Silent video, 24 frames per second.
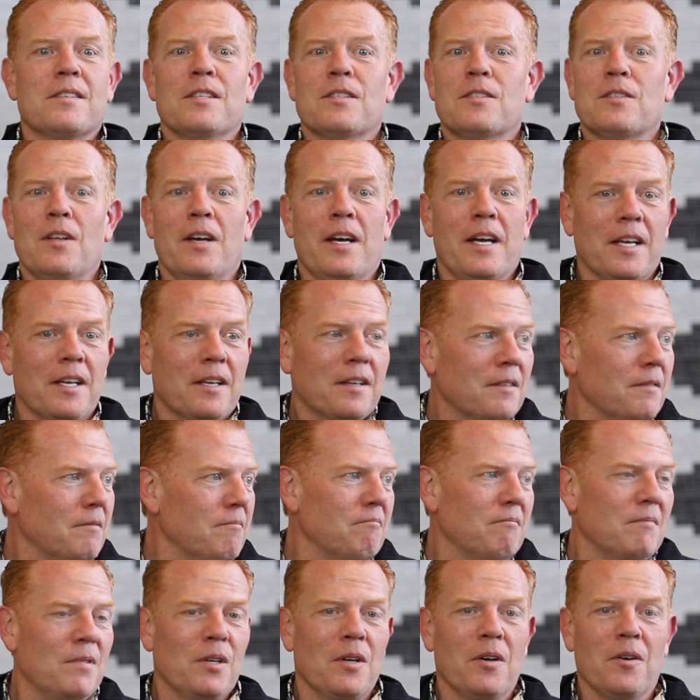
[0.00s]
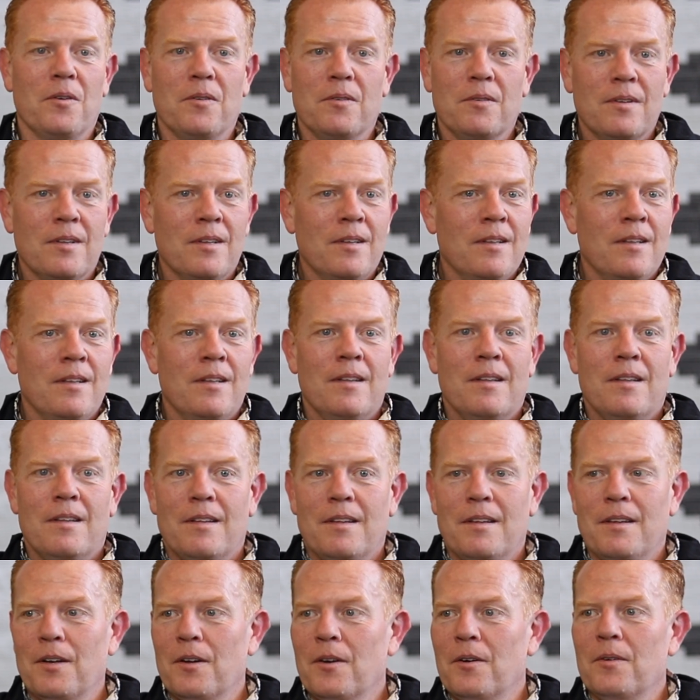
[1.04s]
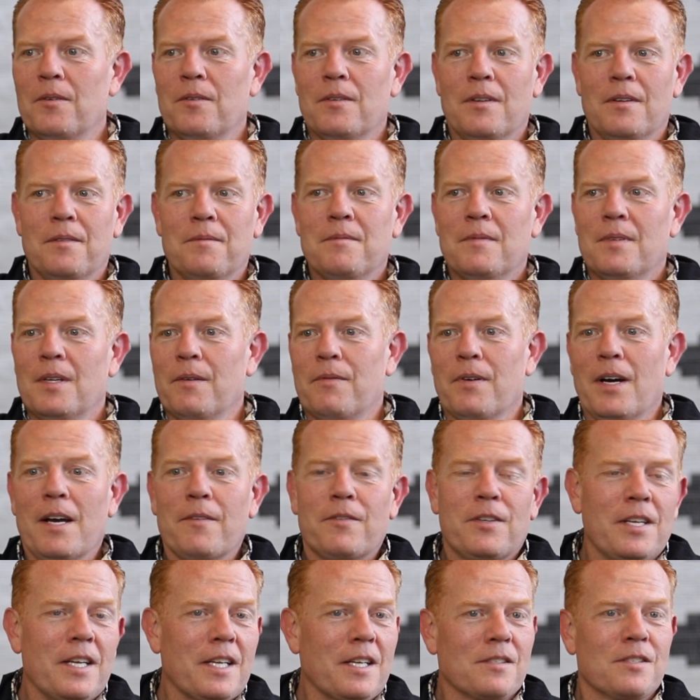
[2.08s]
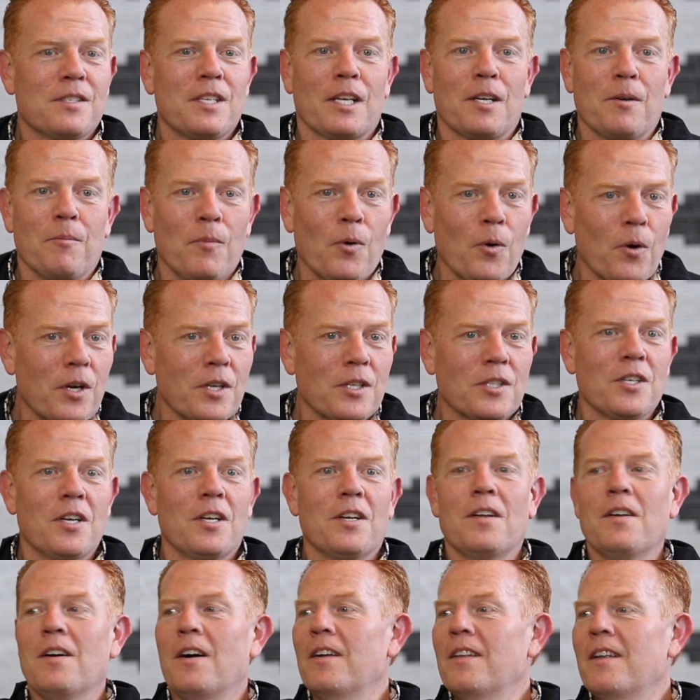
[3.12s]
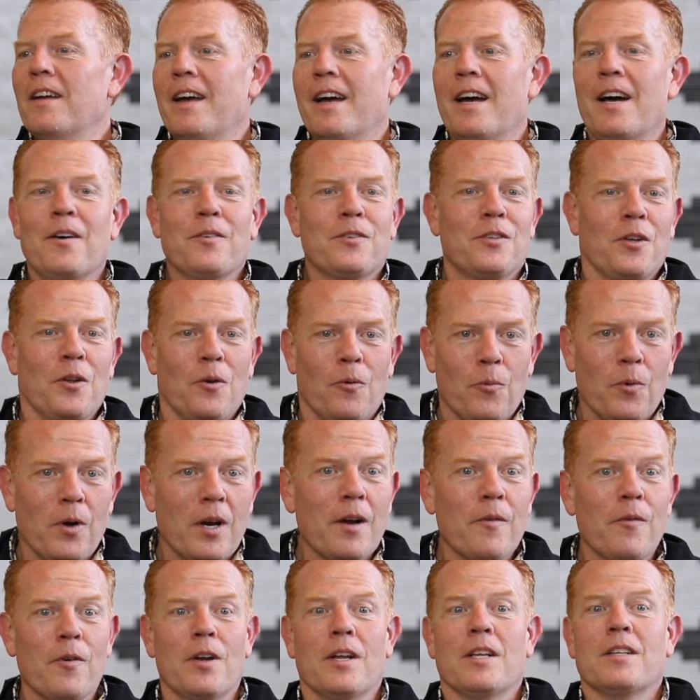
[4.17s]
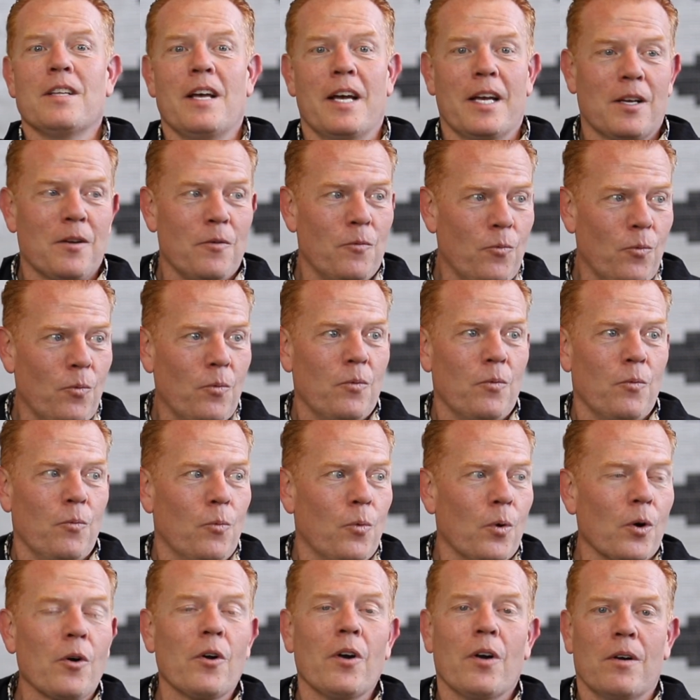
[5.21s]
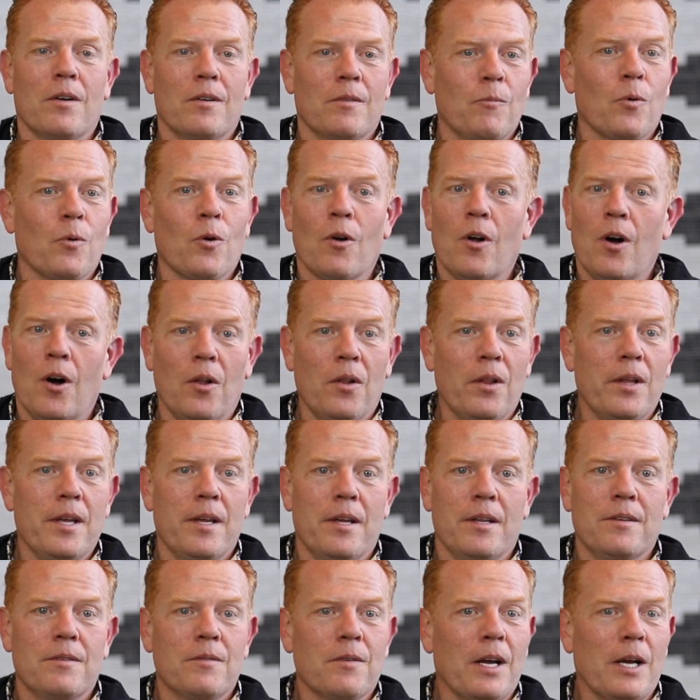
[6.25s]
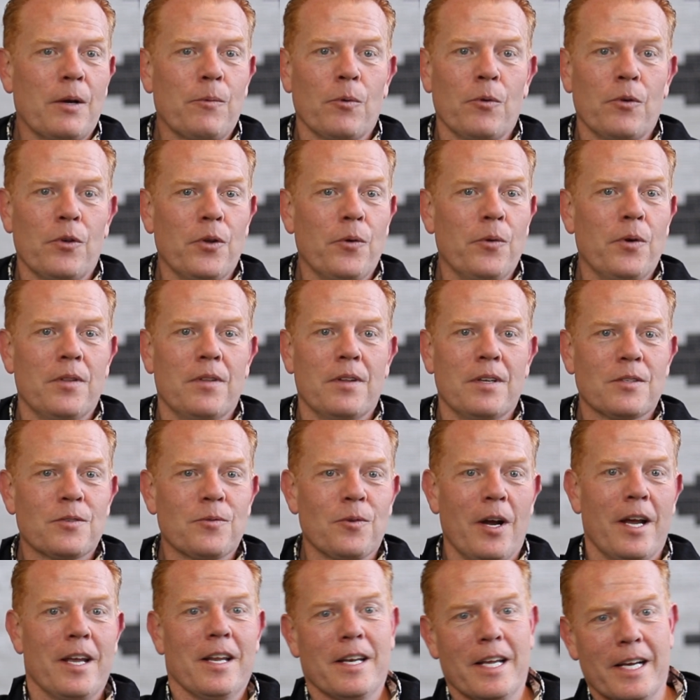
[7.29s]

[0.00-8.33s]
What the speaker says: It's like, if I have to take a second mortgage on a house, whatever it is, like we're all in, like we're doing this, right?